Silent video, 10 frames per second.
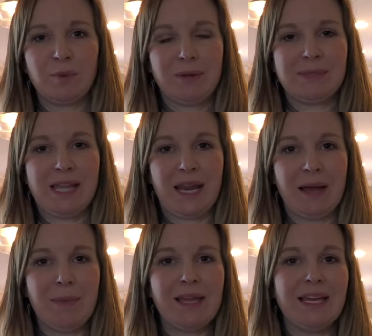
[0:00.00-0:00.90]
when I'm setting
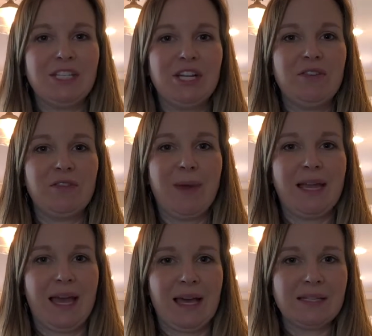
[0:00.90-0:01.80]
up my kitchen for my
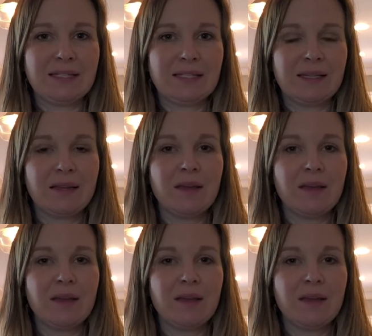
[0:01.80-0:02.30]
guests.